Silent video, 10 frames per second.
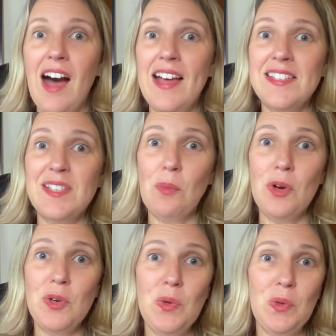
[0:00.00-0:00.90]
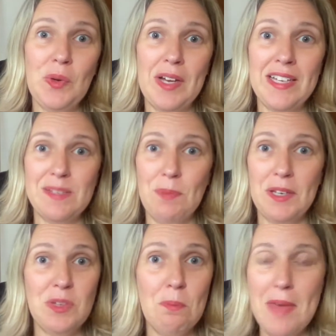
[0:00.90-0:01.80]
As someone who has
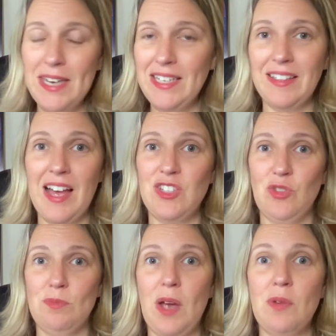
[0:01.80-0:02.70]
been to many classrooms,